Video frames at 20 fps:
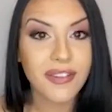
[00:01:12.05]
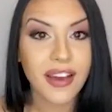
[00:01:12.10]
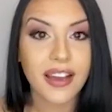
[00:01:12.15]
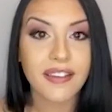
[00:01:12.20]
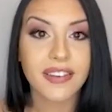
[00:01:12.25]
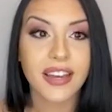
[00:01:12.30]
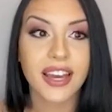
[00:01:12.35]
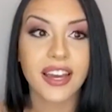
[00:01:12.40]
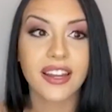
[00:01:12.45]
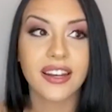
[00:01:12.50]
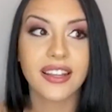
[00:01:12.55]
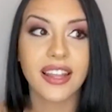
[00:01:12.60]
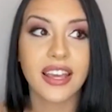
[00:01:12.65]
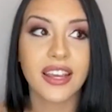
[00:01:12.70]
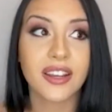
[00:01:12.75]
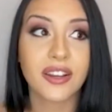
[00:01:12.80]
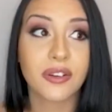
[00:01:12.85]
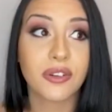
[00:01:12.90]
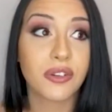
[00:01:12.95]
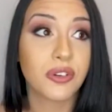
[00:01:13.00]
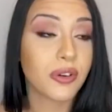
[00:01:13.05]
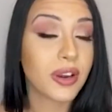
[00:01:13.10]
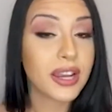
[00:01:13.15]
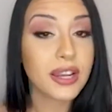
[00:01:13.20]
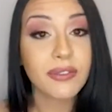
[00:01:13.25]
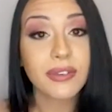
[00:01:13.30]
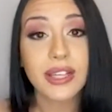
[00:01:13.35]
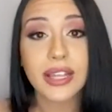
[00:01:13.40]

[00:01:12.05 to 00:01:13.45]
I've had like great